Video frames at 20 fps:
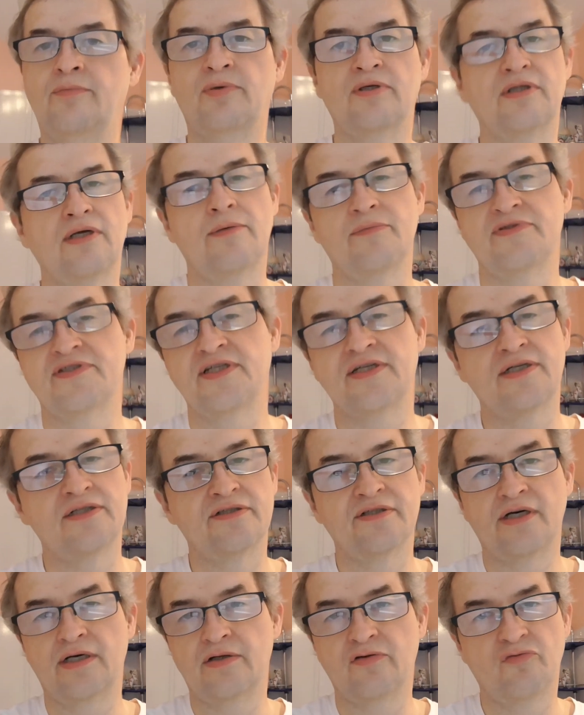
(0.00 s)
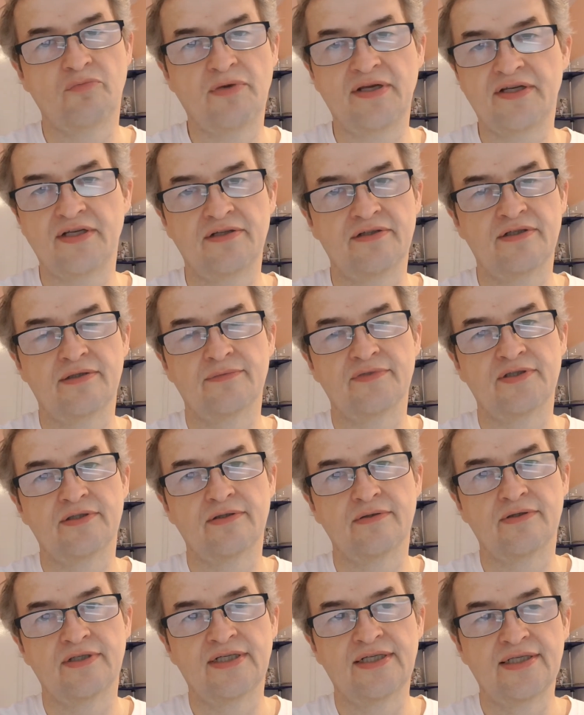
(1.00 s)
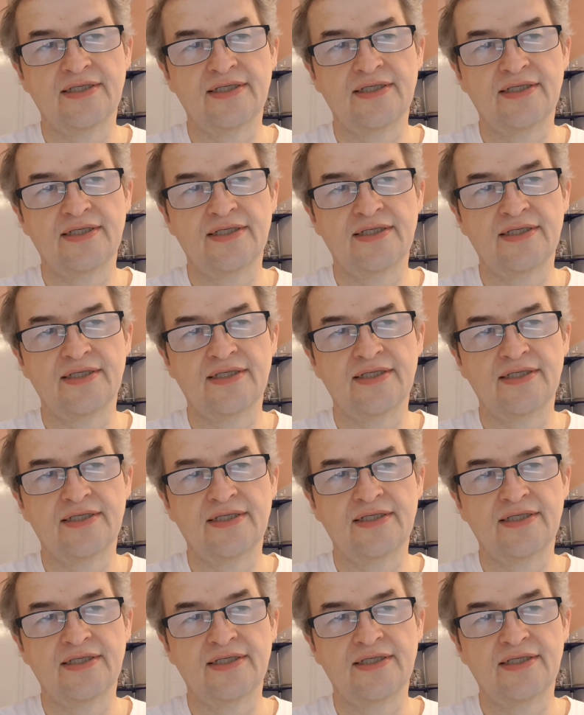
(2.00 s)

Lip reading: but I'm sick and tired of making them, you know.